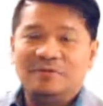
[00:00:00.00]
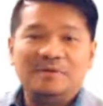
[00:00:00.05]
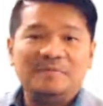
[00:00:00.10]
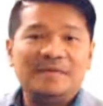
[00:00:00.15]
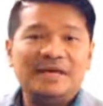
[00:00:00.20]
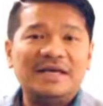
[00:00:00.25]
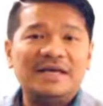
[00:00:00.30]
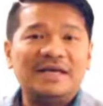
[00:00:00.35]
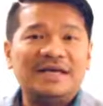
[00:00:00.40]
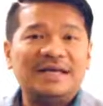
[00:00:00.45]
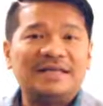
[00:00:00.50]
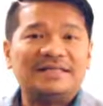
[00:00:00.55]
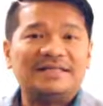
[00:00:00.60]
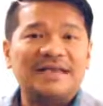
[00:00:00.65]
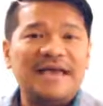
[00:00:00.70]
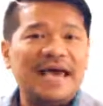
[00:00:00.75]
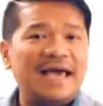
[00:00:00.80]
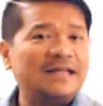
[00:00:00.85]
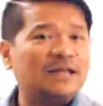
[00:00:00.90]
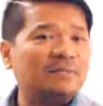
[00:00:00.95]
For me,
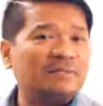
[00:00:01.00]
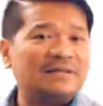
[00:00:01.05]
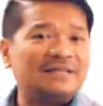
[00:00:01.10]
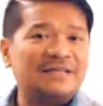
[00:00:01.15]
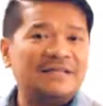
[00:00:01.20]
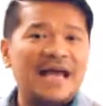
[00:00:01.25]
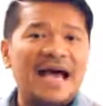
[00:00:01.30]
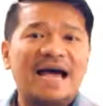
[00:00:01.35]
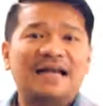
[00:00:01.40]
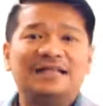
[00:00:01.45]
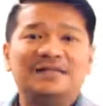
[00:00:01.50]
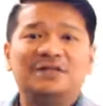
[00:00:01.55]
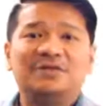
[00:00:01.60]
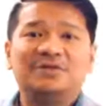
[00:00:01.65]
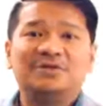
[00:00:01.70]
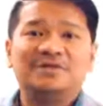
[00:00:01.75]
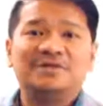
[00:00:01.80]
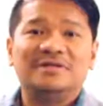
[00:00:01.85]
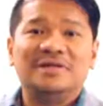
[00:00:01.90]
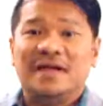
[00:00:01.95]
it's 80%
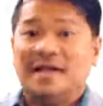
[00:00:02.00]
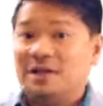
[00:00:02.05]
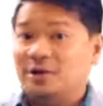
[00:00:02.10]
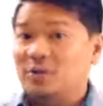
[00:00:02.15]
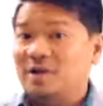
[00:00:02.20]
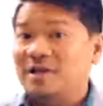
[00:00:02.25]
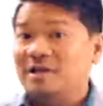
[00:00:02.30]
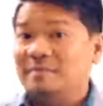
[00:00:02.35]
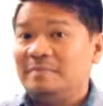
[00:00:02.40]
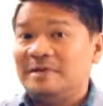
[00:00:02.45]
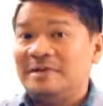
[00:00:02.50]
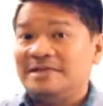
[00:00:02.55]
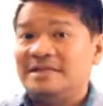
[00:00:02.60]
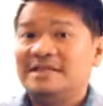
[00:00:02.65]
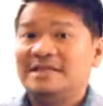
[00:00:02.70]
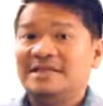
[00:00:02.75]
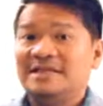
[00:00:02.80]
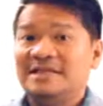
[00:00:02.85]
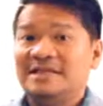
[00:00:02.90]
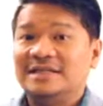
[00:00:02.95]
attitude and
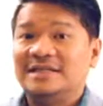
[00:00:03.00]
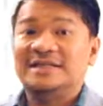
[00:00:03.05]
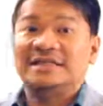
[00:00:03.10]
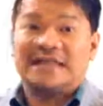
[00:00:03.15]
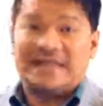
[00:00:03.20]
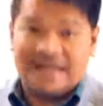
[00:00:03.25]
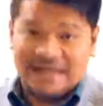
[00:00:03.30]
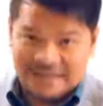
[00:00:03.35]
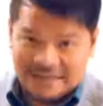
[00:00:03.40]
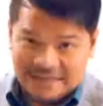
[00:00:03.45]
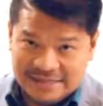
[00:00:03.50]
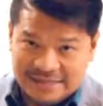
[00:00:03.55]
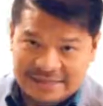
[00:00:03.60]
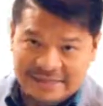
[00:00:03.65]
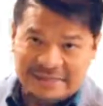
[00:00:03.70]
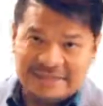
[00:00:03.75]
20% skill.